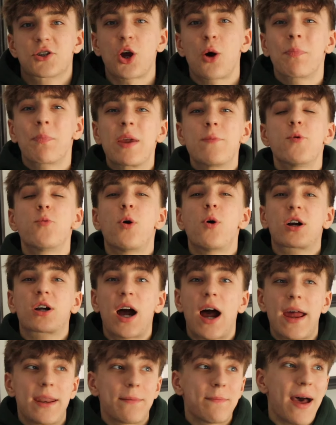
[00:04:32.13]
people were
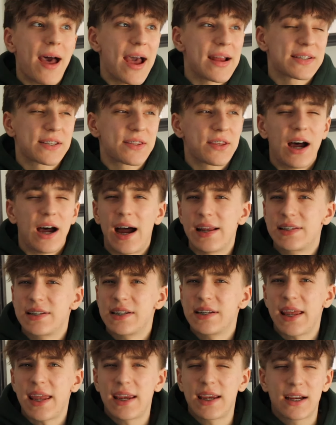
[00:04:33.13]
kind of mad that I didn't
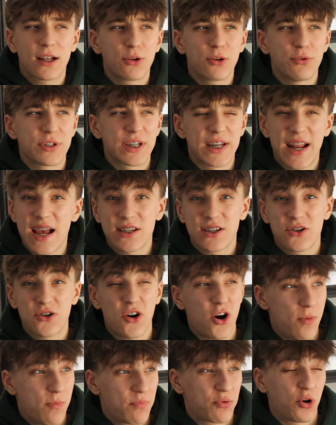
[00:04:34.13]
include
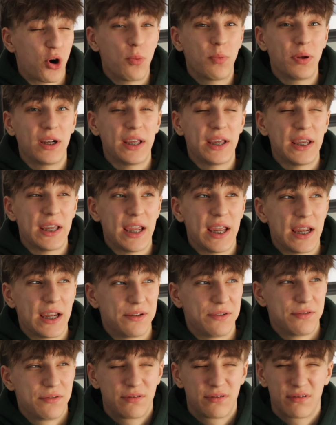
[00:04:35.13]
NASCAR properly
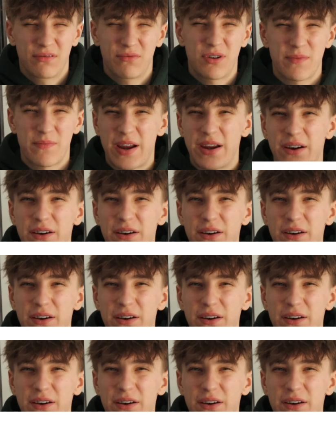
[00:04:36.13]
in one of my other